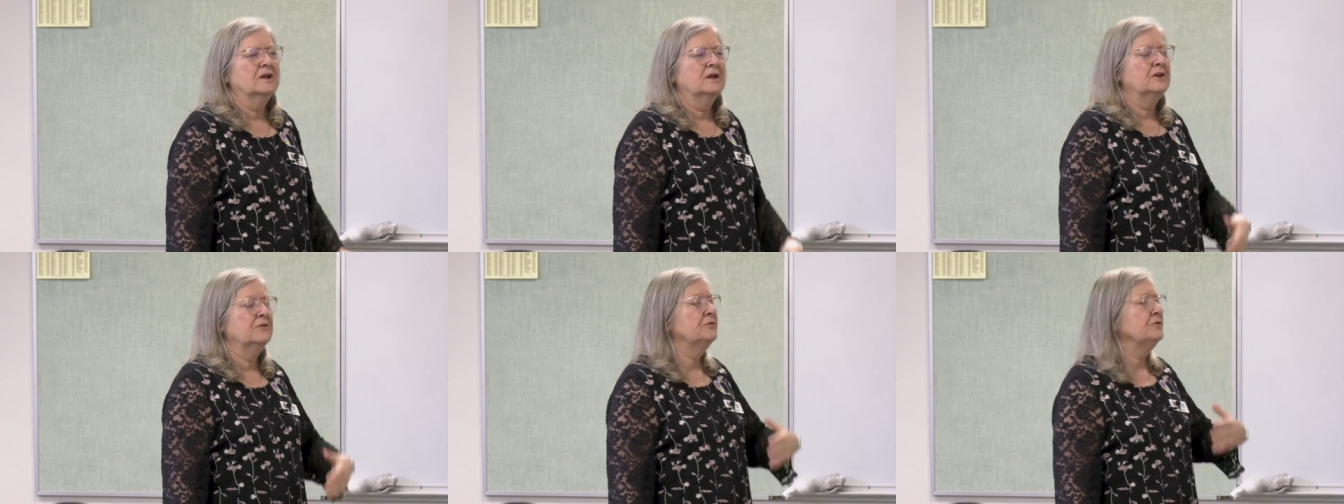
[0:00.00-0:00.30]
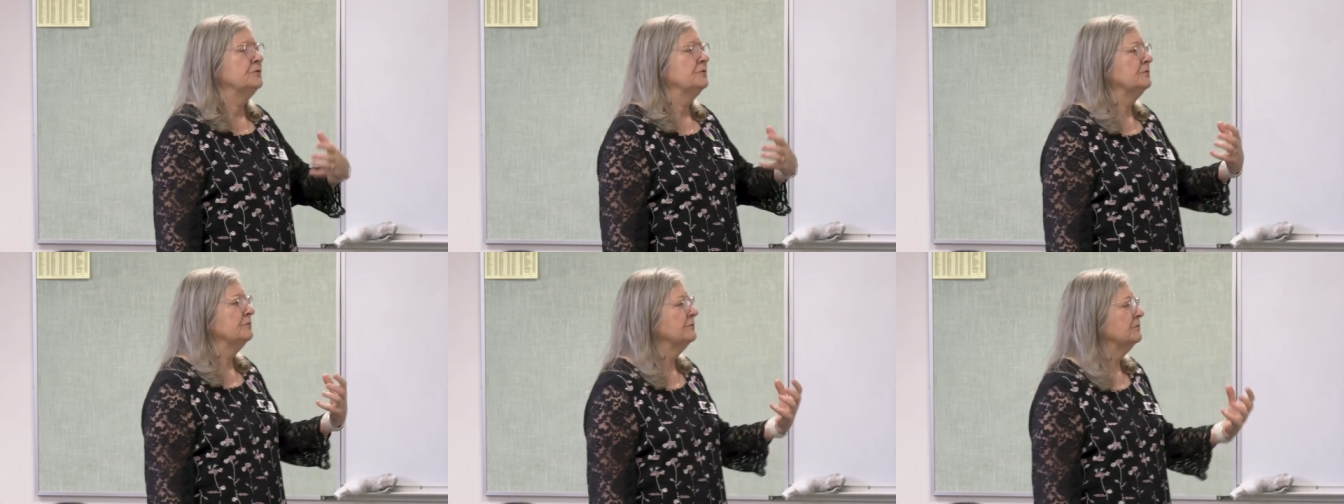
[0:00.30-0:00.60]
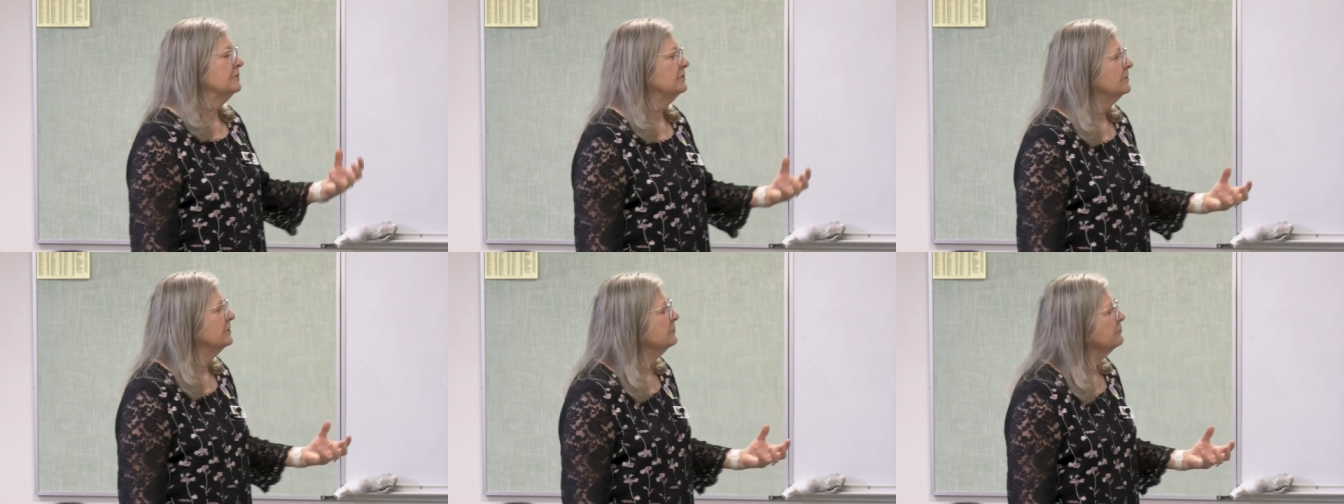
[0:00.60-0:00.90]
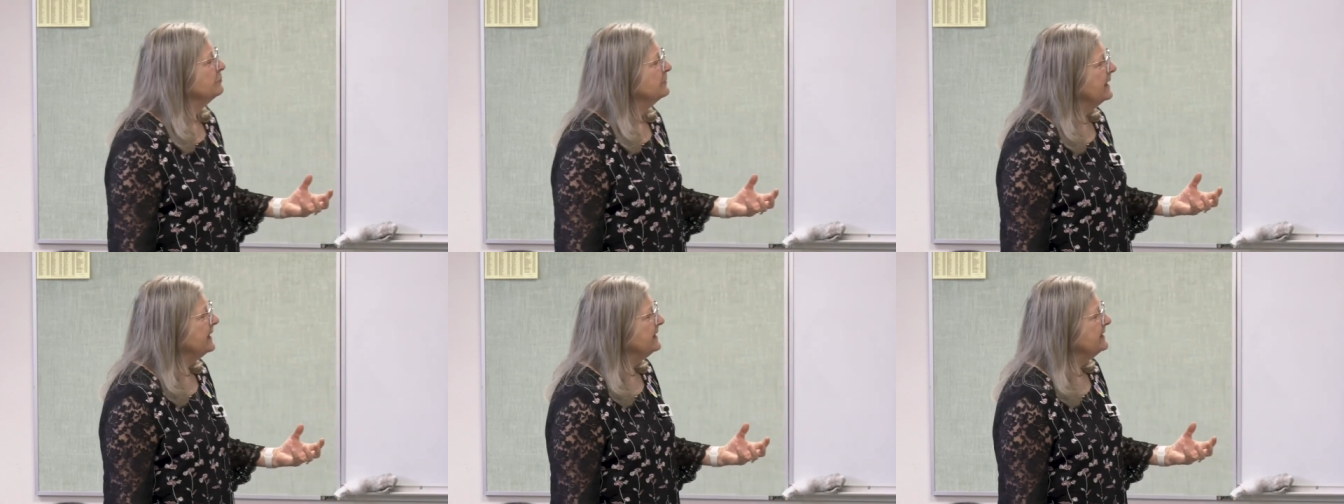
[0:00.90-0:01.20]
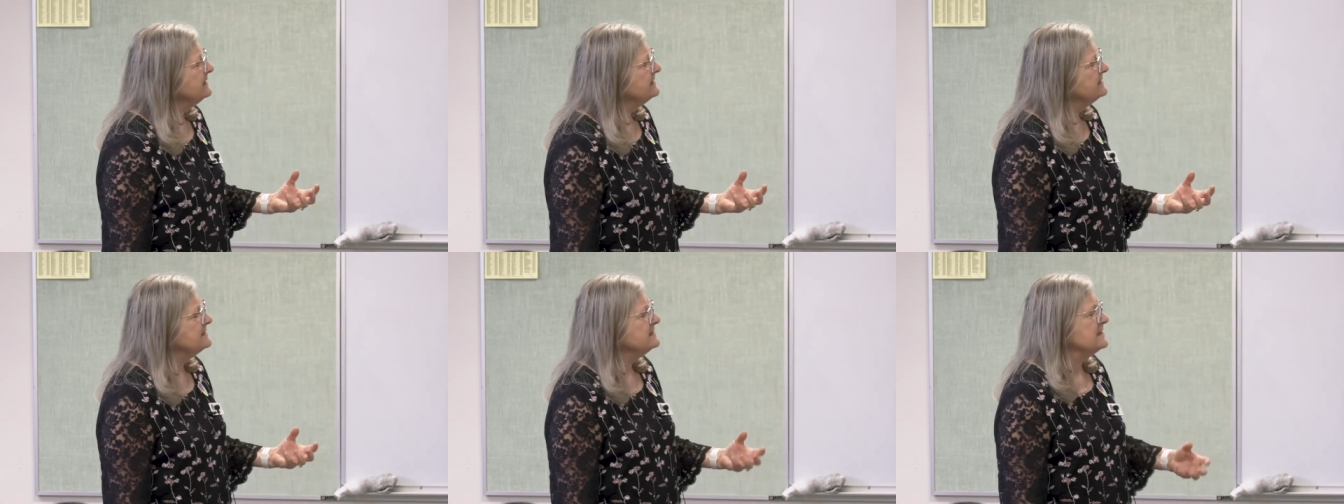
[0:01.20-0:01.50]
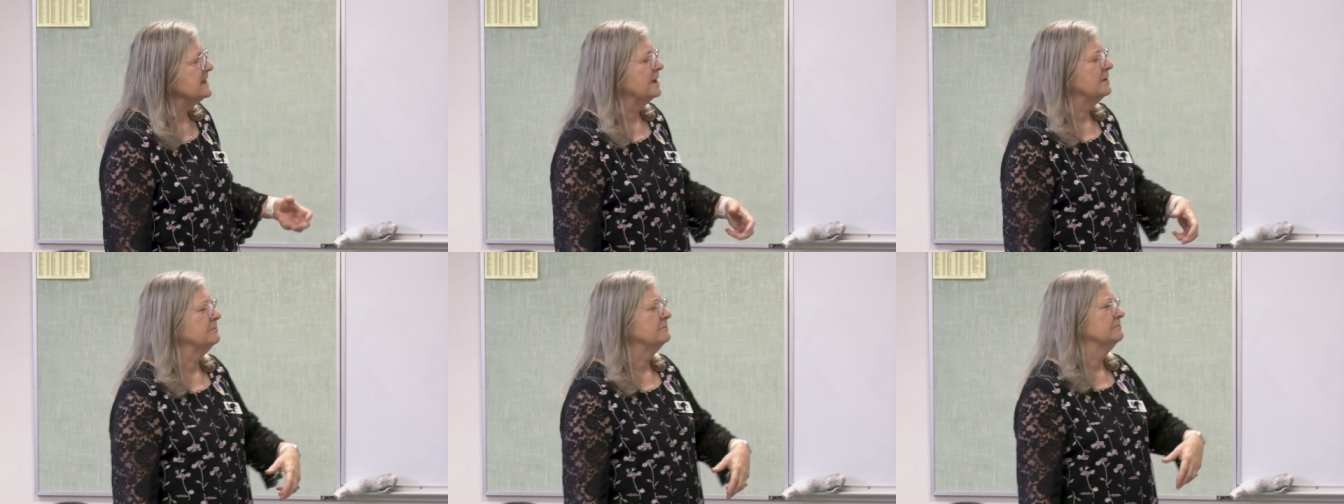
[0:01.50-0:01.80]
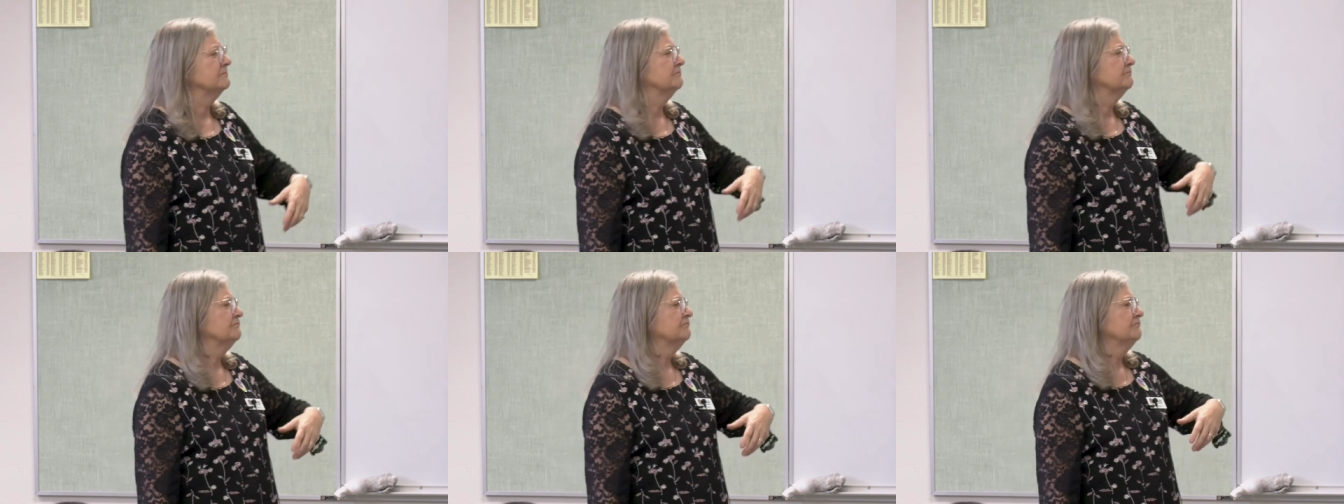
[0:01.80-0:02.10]
if you created
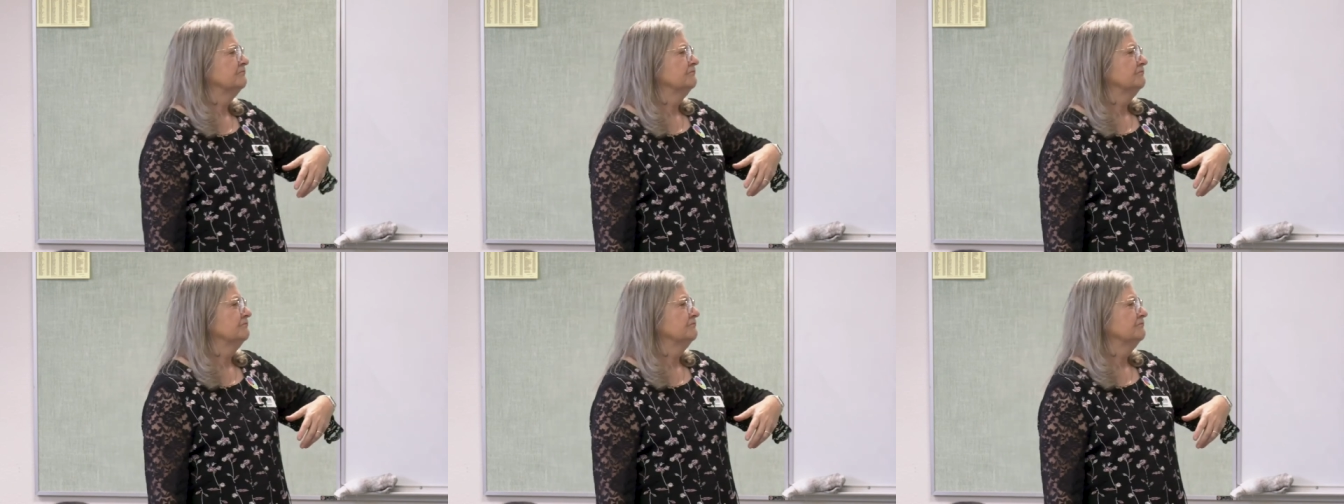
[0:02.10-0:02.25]
some